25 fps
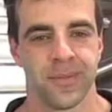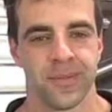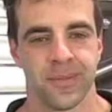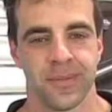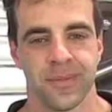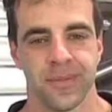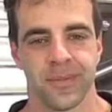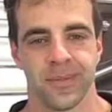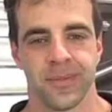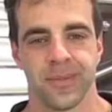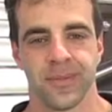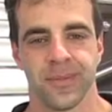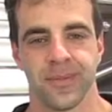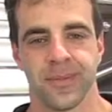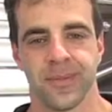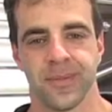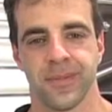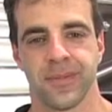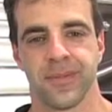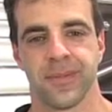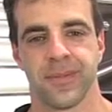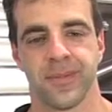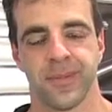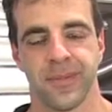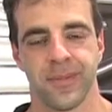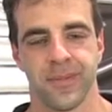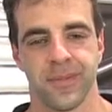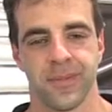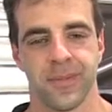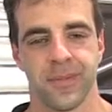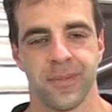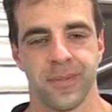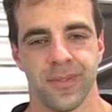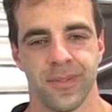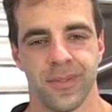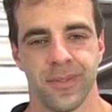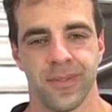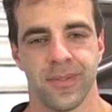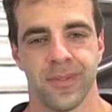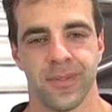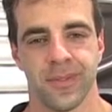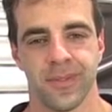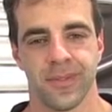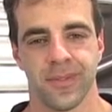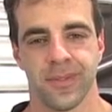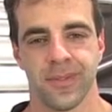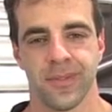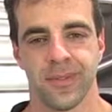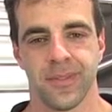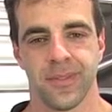
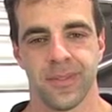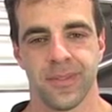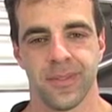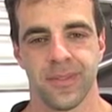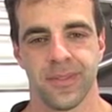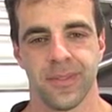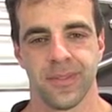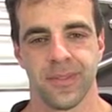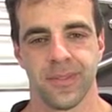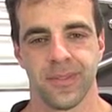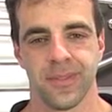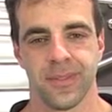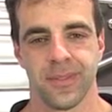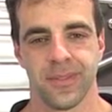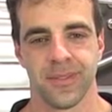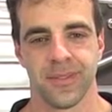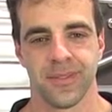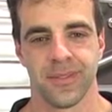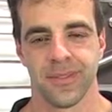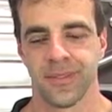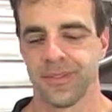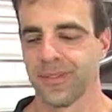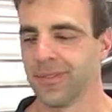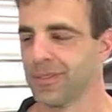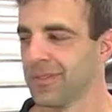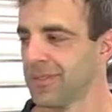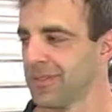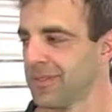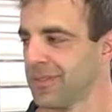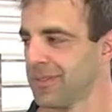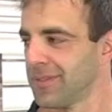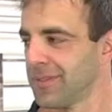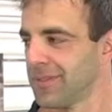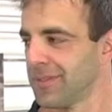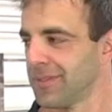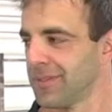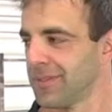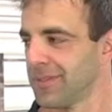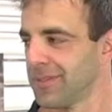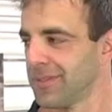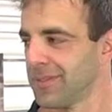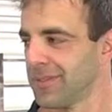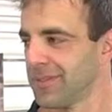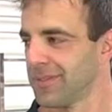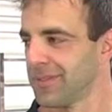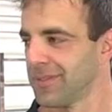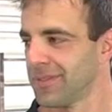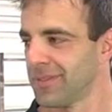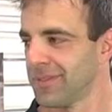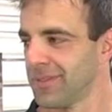
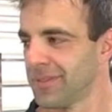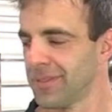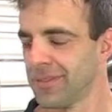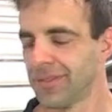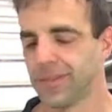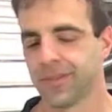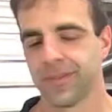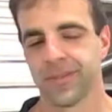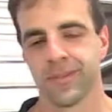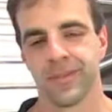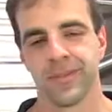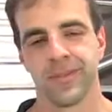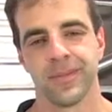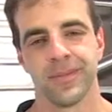The person shown says nothing.